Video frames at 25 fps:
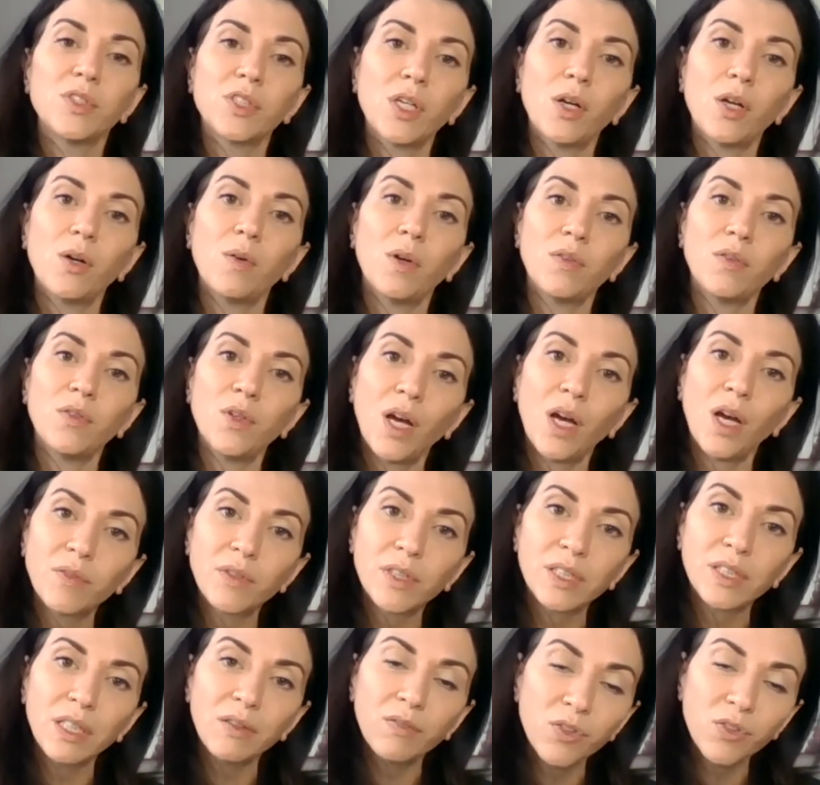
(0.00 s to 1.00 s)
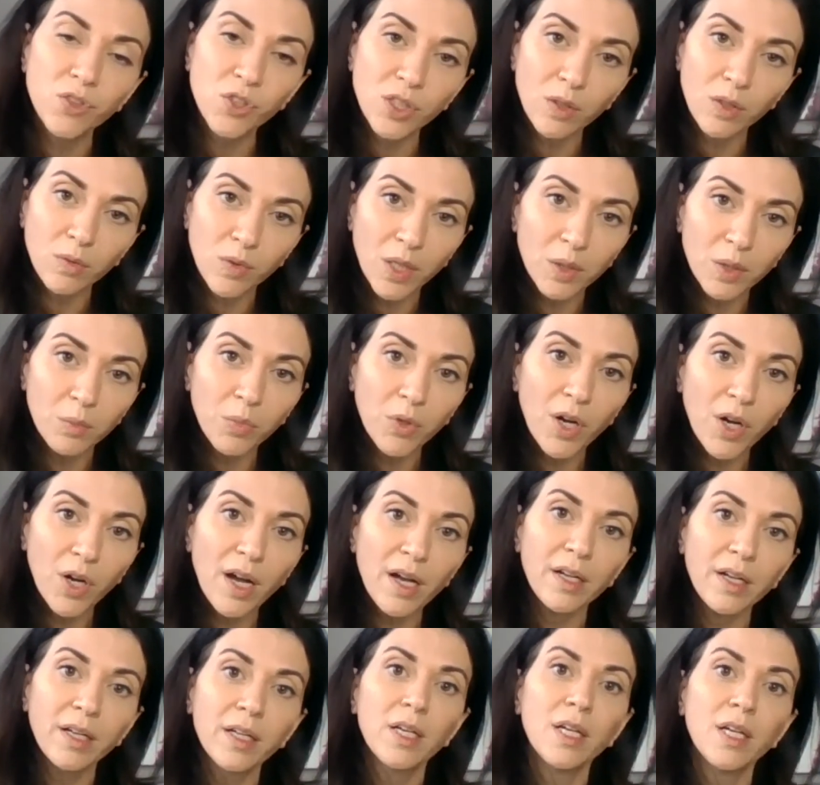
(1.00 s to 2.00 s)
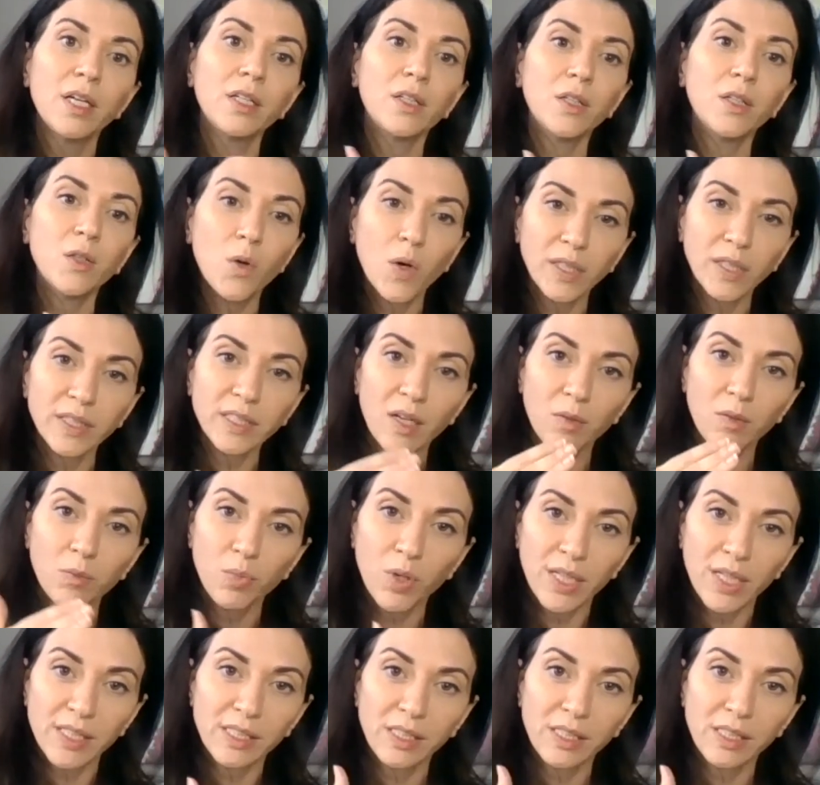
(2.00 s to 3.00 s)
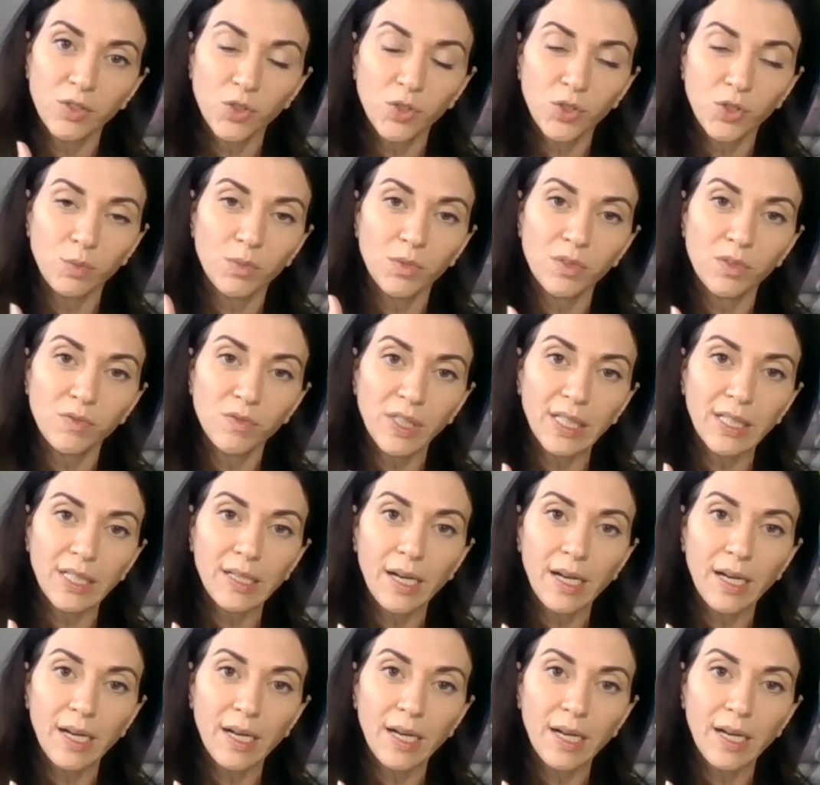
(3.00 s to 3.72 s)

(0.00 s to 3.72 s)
So if you have cleavage in a run bra, you're going to have breast tissue moving.